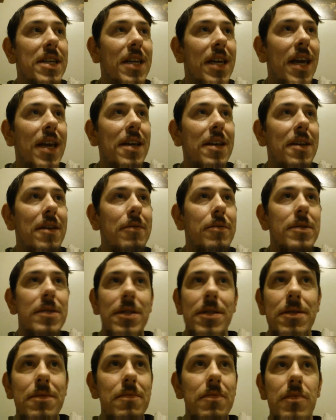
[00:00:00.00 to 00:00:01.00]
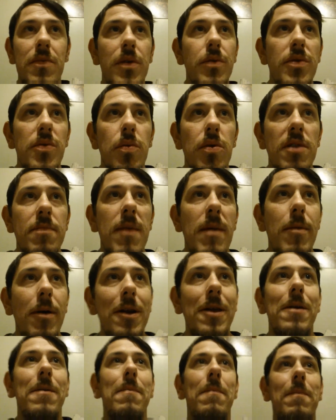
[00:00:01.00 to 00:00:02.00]
it again. It was it was worth my
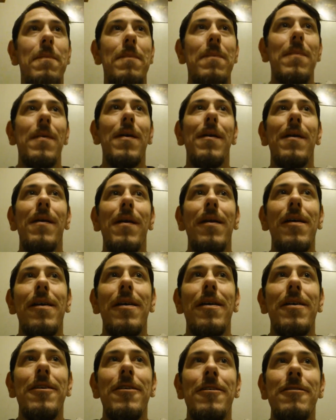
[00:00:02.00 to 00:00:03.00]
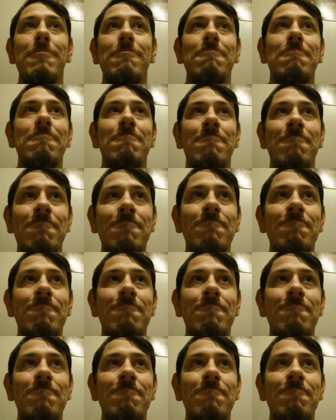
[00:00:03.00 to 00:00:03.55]
money, and